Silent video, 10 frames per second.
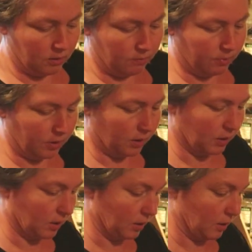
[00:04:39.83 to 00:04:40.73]
But
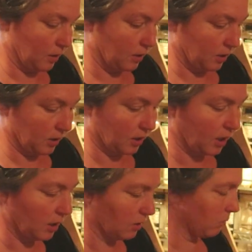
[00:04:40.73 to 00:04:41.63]
the
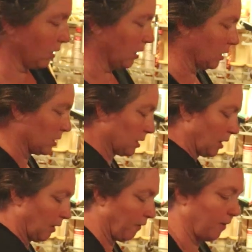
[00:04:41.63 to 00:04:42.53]
skin is really good
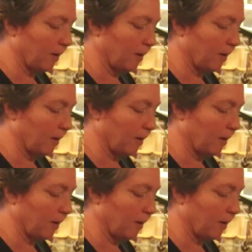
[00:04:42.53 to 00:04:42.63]
stuff.